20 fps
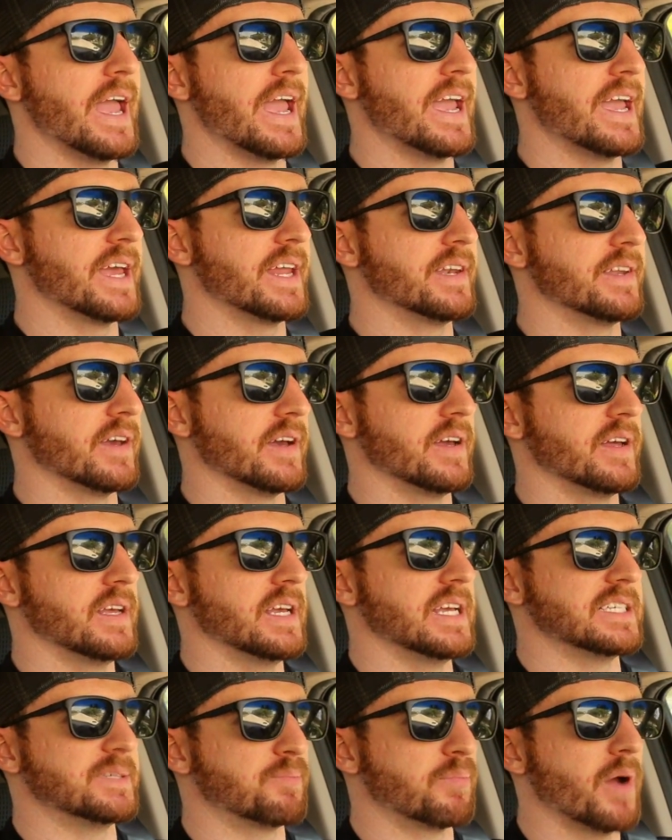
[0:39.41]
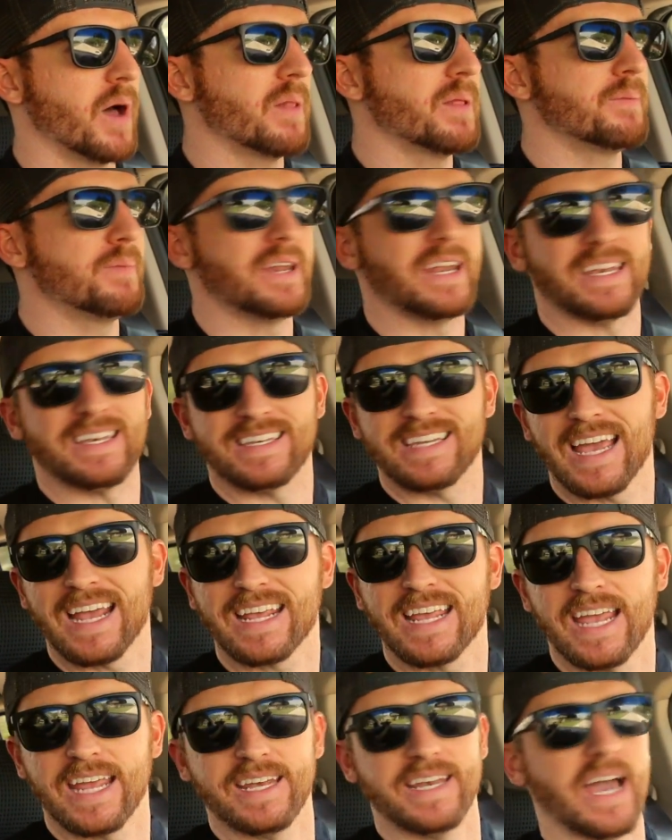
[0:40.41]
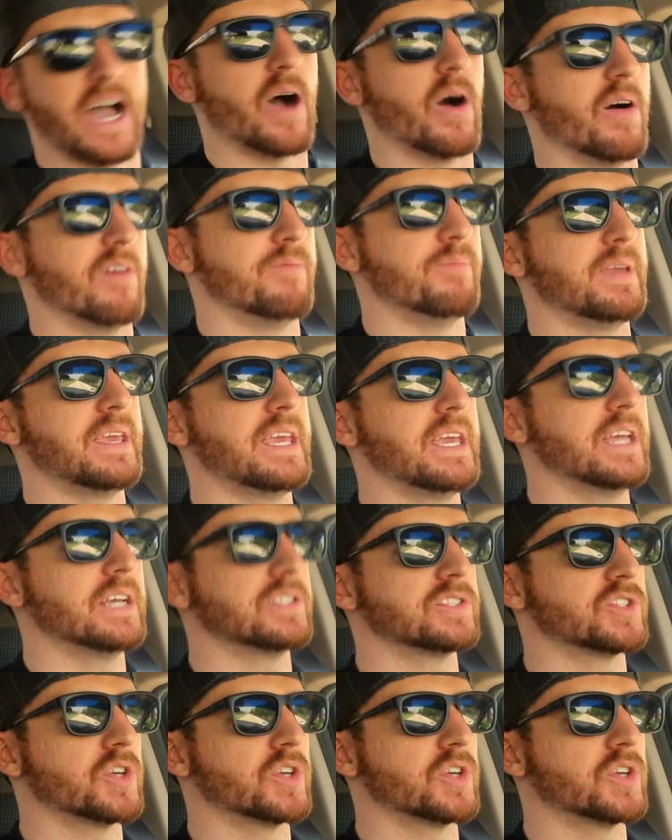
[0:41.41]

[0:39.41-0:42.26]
And it's probably been a decade now of me